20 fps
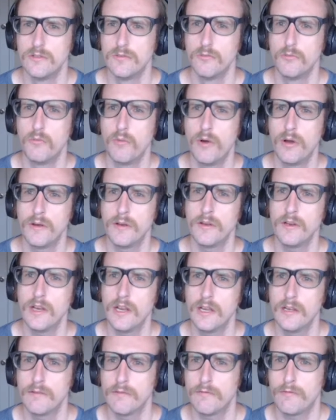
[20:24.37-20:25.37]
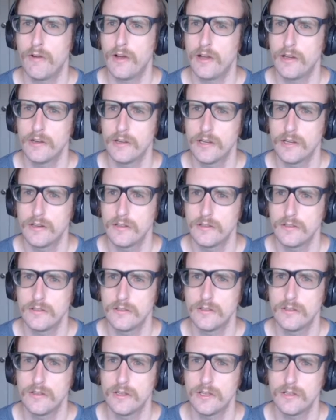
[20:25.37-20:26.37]
one hidden file here,
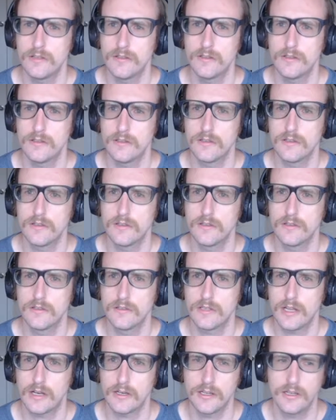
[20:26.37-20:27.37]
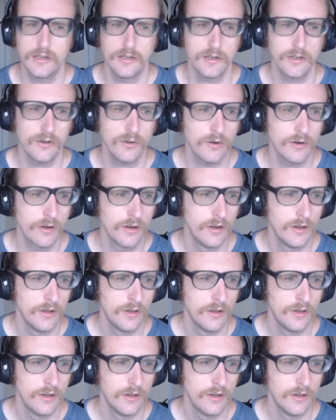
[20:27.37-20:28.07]
get.getignore,